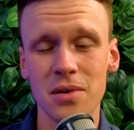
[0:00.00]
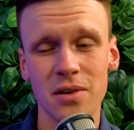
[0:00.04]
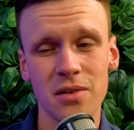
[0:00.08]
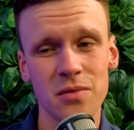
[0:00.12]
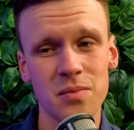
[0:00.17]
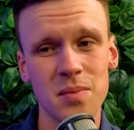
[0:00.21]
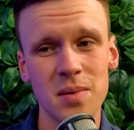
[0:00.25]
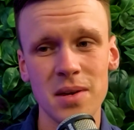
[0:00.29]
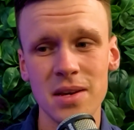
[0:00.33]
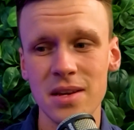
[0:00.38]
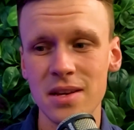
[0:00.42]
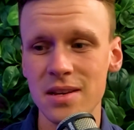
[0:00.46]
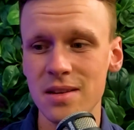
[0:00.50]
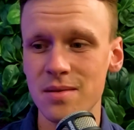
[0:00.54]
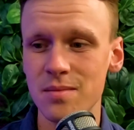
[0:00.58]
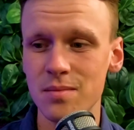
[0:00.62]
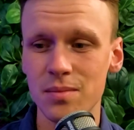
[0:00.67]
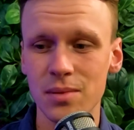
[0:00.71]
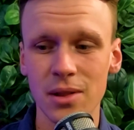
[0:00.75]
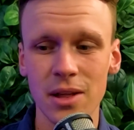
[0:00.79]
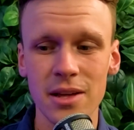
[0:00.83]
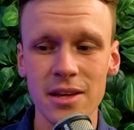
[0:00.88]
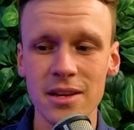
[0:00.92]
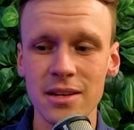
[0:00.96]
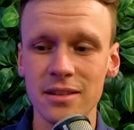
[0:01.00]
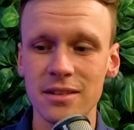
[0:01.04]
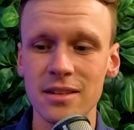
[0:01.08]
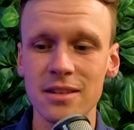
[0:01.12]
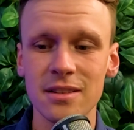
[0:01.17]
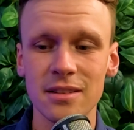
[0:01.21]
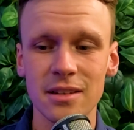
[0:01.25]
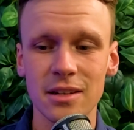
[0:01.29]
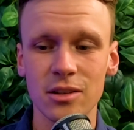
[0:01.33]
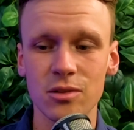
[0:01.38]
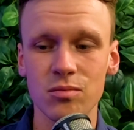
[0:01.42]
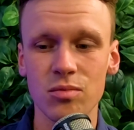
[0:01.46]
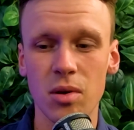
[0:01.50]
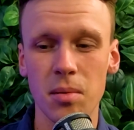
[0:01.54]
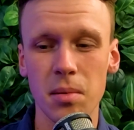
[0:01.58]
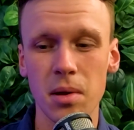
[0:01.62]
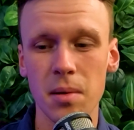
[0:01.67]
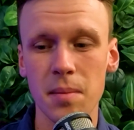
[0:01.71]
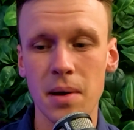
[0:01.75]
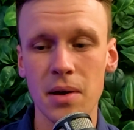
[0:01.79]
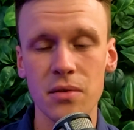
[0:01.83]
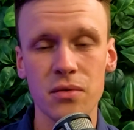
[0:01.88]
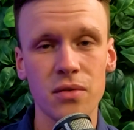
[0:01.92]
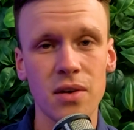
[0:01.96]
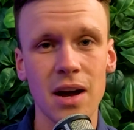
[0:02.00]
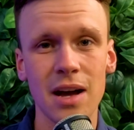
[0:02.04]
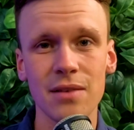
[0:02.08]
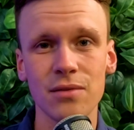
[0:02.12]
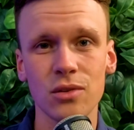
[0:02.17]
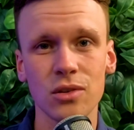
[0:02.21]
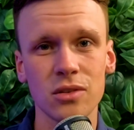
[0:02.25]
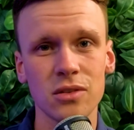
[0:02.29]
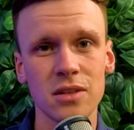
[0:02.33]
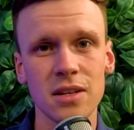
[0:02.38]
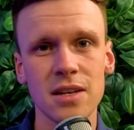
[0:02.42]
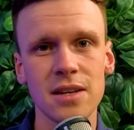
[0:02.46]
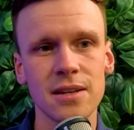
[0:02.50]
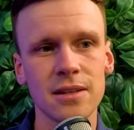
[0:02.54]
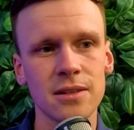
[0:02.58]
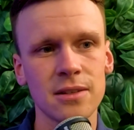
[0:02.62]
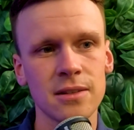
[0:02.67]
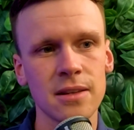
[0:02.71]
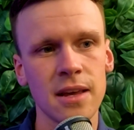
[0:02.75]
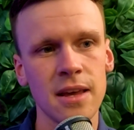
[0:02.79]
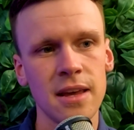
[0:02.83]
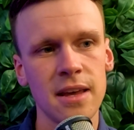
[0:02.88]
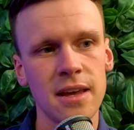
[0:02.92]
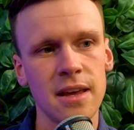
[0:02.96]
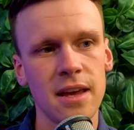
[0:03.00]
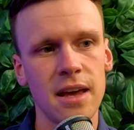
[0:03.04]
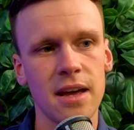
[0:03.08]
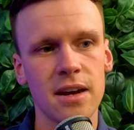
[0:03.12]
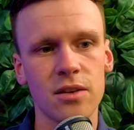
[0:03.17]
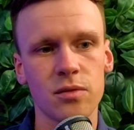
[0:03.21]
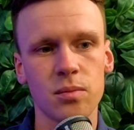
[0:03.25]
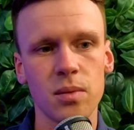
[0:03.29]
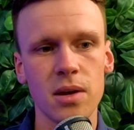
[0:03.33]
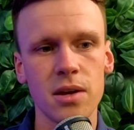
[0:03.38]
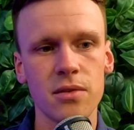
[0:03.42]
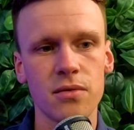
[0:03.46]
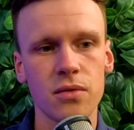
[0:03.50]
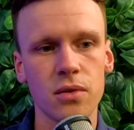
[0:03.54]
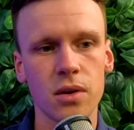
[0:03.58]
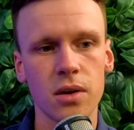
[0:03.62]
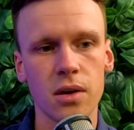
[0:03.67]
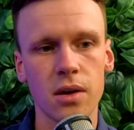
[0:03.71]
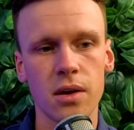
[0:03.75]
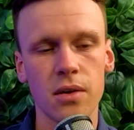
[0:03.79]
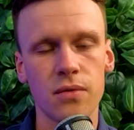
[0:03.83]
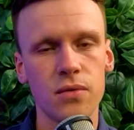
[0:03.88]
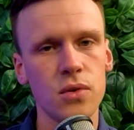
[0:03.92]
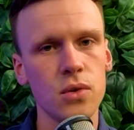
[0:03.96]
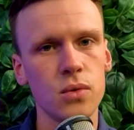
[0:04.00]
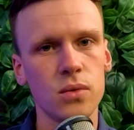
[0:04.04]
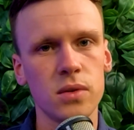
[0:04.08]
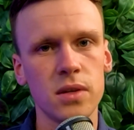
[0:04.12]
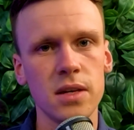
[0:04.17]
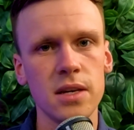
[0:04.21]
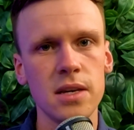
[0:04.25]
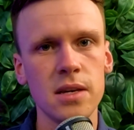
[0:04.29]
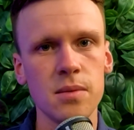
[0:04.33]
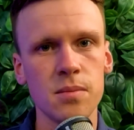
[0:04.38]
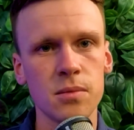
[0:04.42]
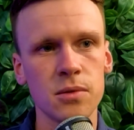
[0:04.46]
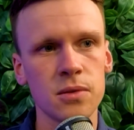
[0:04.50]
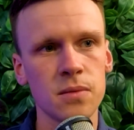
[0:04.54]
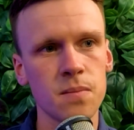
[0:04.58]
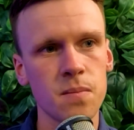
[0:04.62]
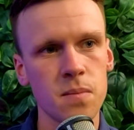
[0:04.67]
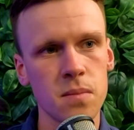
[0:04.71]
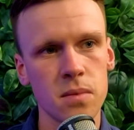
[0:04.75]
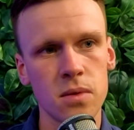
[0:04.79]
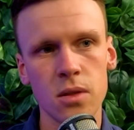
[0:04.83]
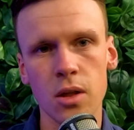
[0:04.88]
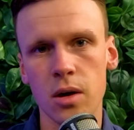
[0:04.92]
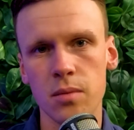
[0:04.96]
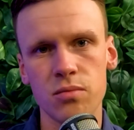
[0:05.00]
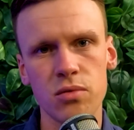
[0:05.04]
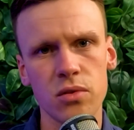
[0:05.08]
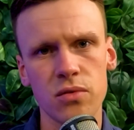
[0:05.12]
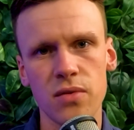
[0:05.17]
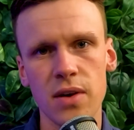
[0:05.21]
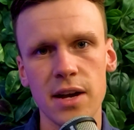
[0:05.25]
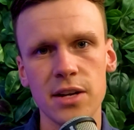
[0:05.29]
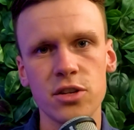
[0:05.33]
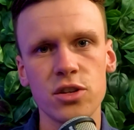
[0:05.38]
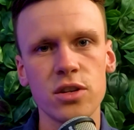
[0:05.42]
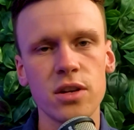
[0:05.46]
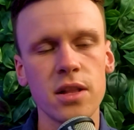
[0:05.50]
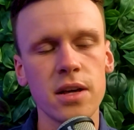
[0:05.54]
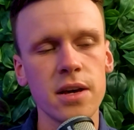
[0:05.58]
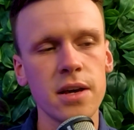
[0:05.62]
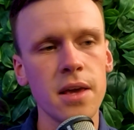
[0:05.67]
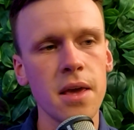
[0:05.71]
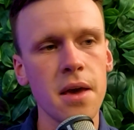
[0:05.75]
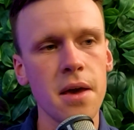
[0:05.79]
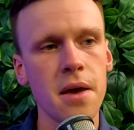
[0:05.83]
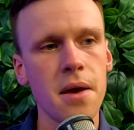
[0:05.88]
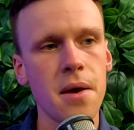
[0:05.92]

I've been playing since I was probably about 5 or 6, and I've played for a few teams, not professionally,